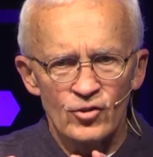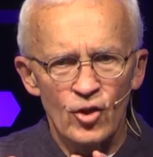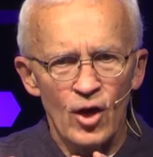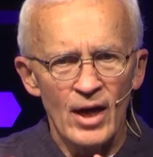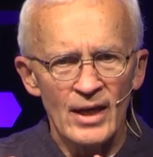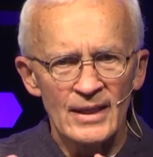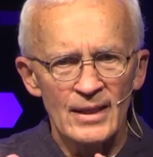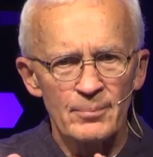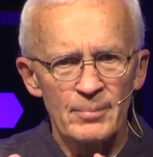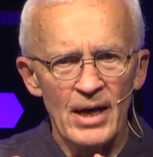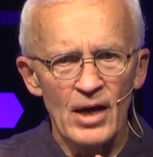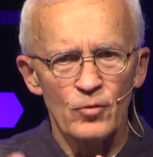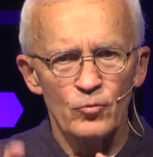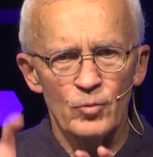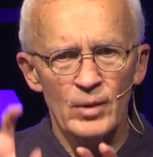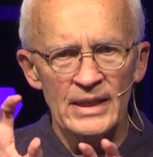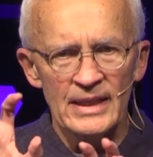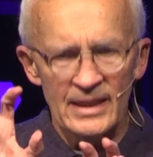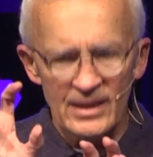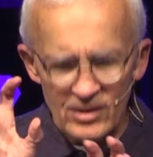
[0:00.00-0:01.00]
talk
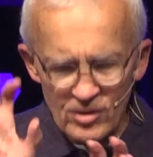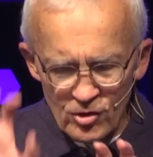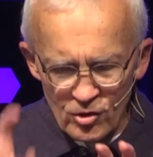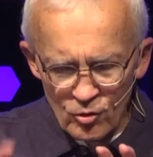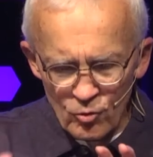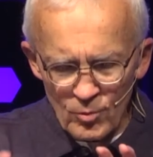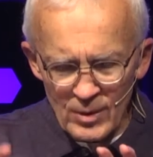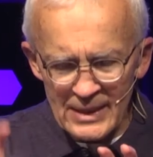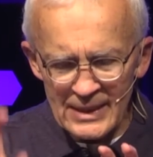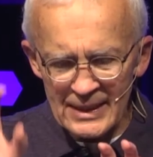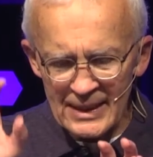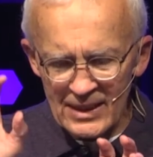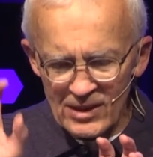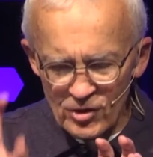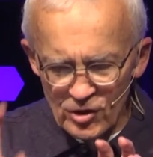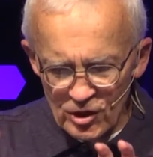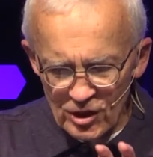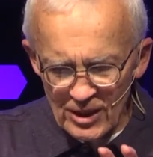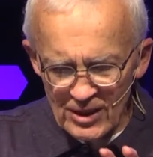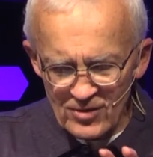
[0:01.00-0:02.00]
about we can do it
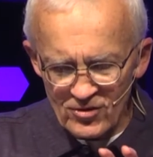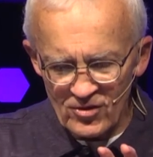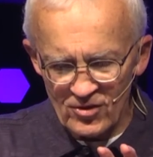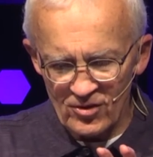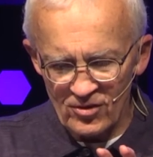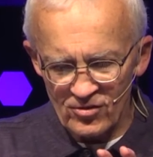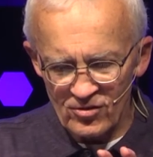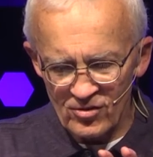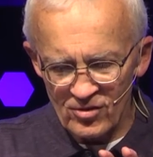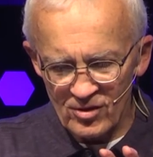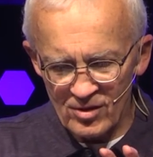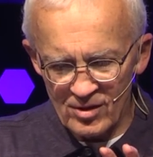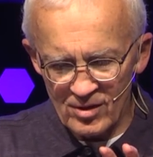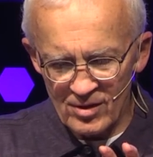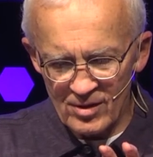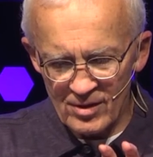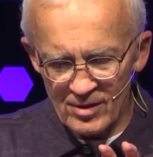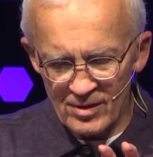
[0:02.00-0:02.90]
in Jesus.